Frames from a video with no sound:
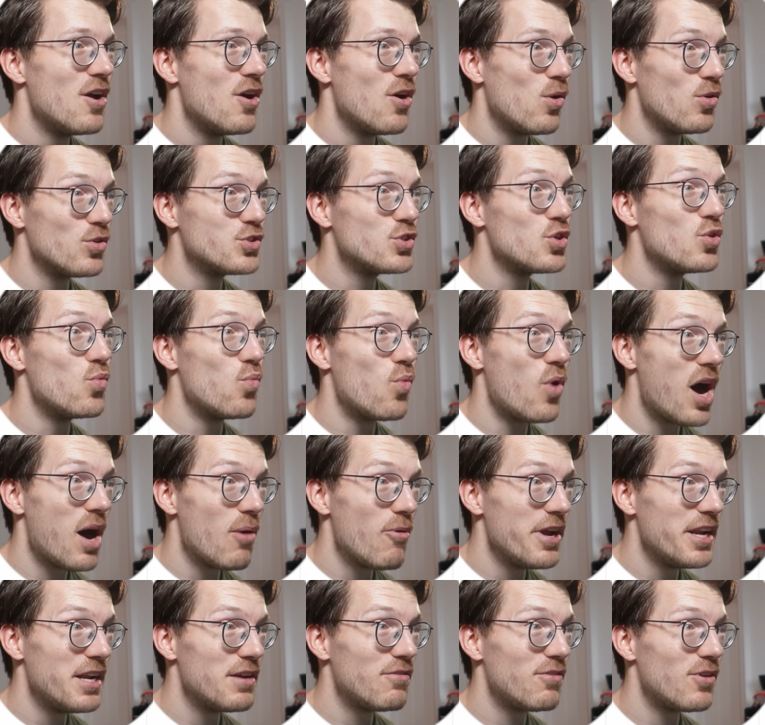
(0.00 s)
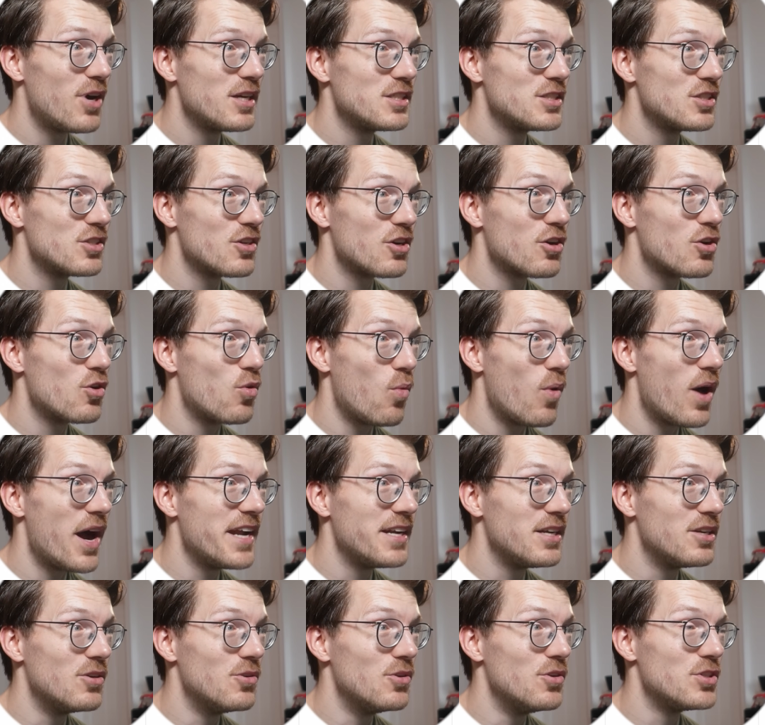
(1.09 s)
Also, Huawei devices are
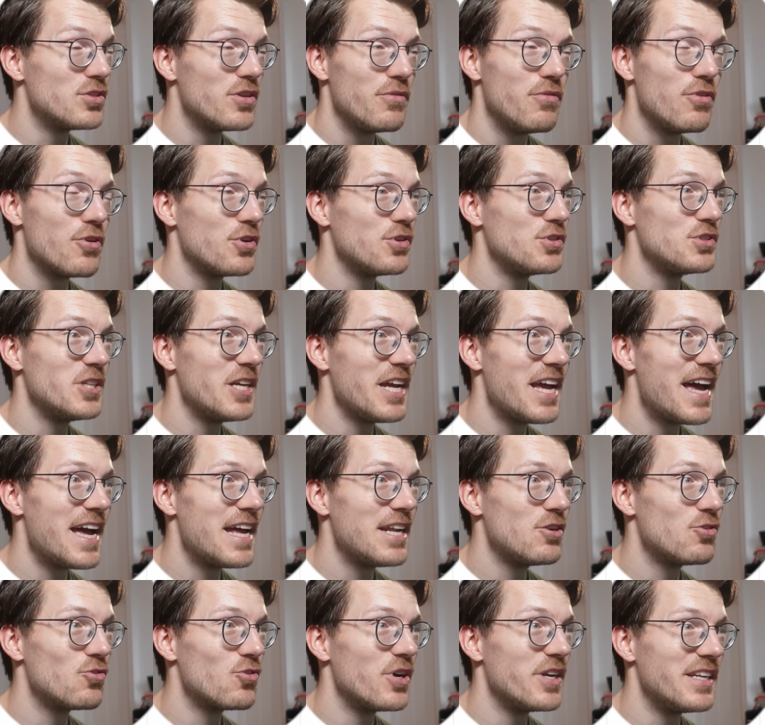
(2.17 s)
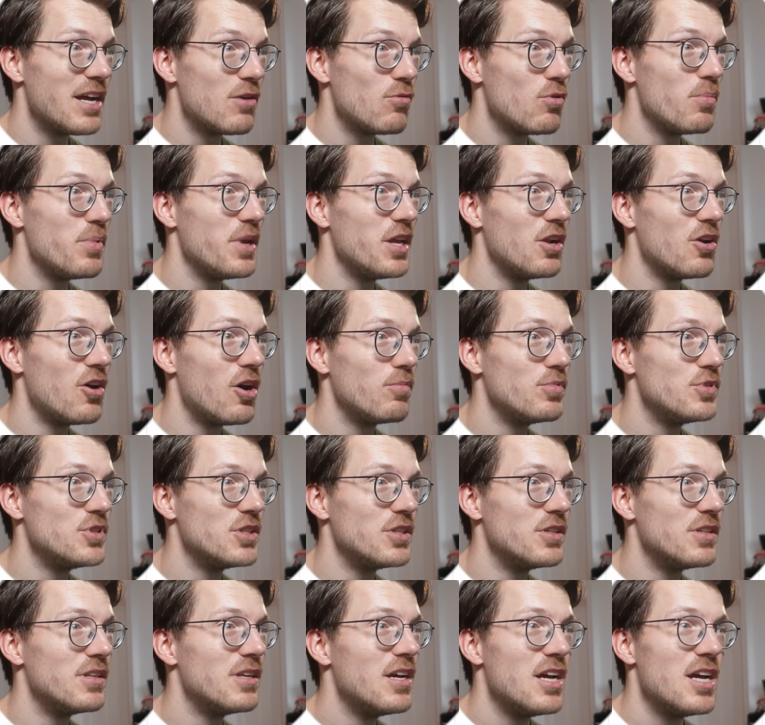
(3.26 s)
quite good, so if you're using Android, that would be an
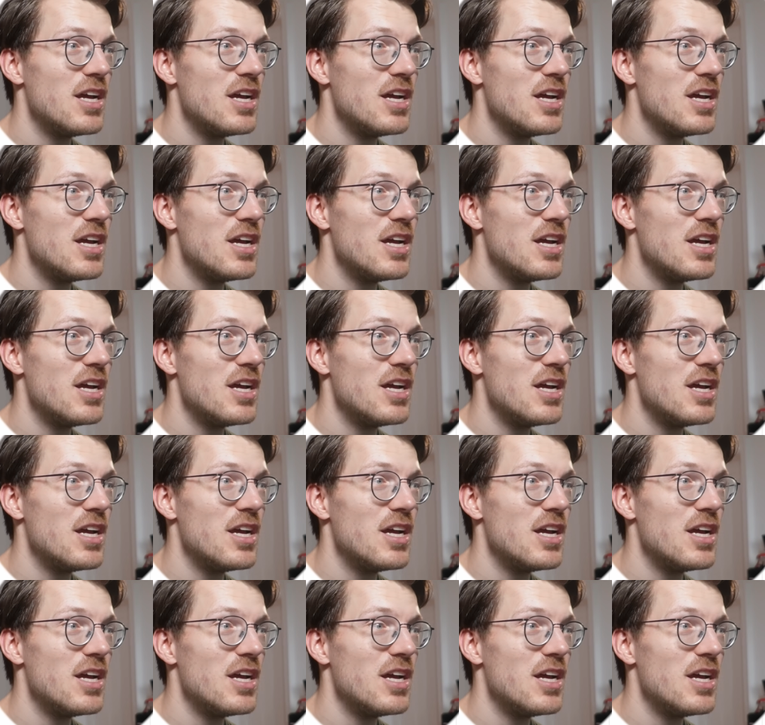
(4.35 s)
option.